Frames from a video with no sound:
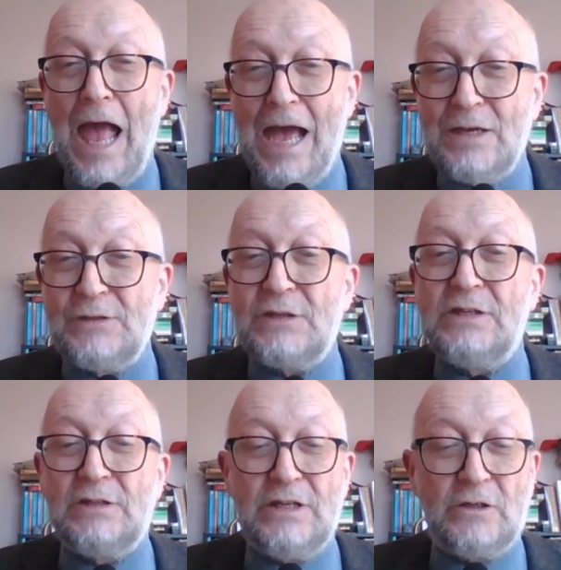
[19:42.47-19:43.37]
as
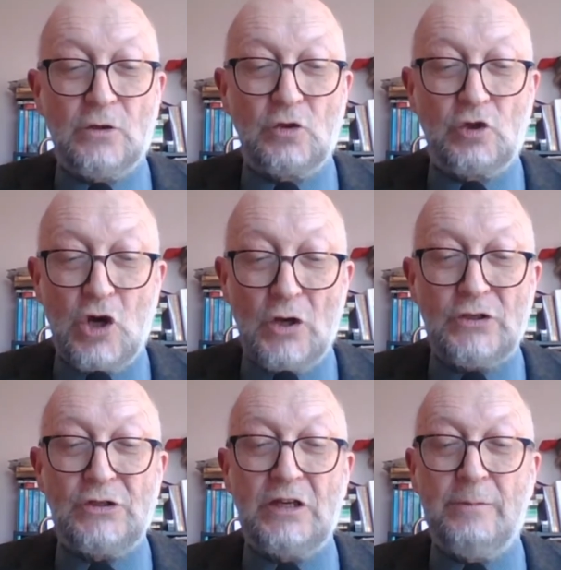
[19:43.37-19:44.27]
is the
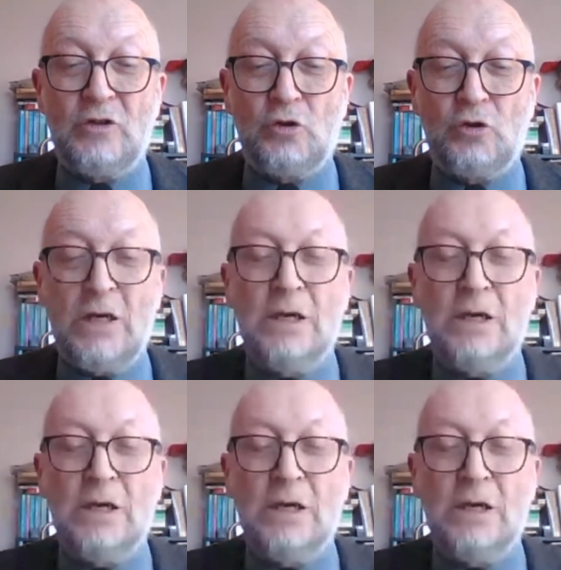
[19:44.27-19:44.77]
contrasting imagery